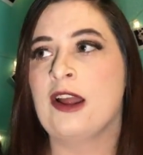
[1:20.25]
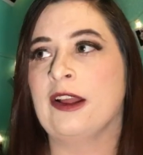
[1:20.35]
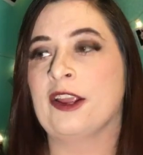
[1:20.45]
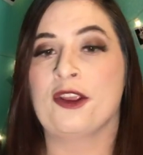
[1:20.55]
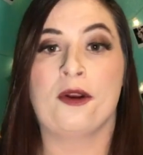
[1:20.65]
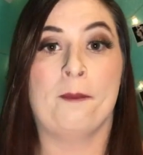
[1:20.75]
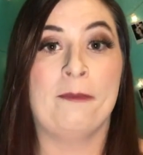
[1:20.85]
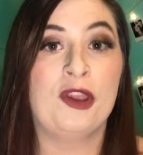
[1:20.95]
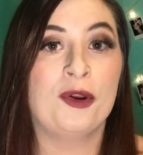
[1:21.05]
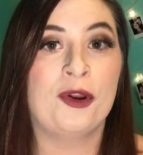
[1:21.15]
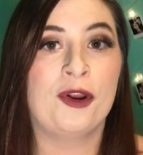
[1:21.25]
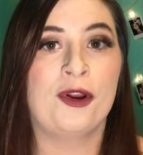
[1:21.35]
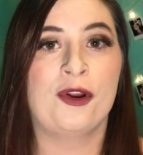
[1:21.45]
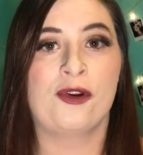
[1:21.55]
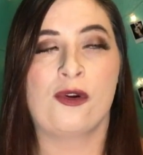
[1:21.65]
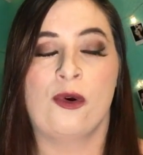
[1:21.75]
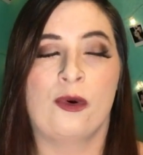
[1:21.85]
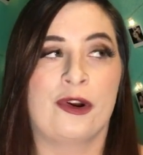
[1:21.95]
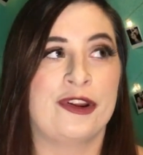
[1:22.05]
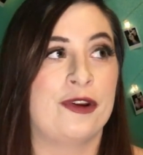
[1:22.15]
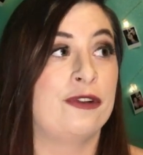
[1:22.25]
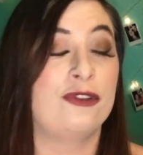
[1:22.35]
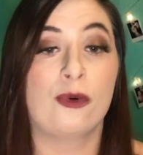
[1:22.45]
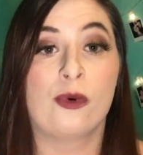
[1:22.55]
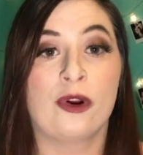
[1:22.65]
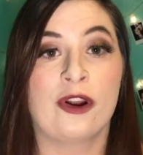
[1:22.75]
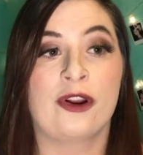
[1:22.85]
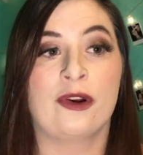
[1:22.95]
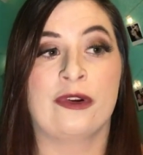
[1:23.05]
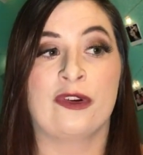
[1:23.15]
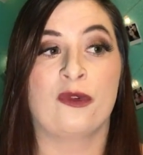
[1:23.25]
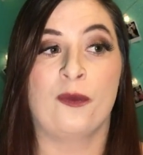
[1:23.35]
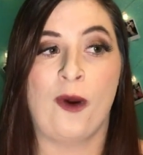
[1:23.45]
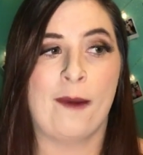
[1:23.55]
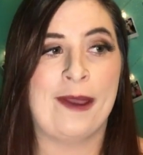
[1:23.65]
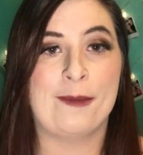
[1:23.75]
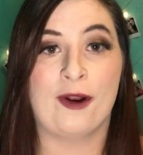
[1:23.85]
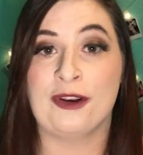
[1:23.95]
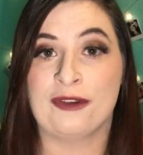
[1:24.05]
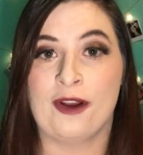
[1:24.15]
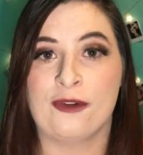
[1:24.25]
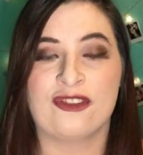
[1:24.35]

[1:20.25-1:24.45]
like your mirror or your door or your wallpaper on your phone.